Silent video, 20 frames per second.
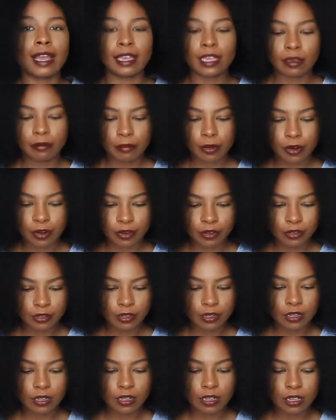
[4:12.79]
not get
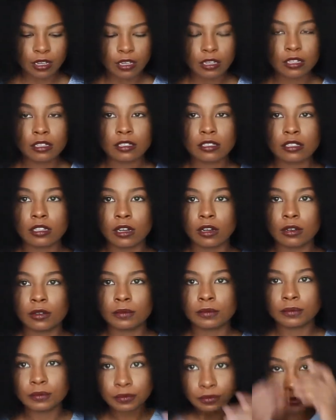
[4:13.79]
burned.
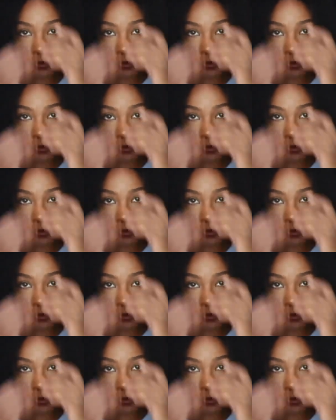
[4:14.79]
So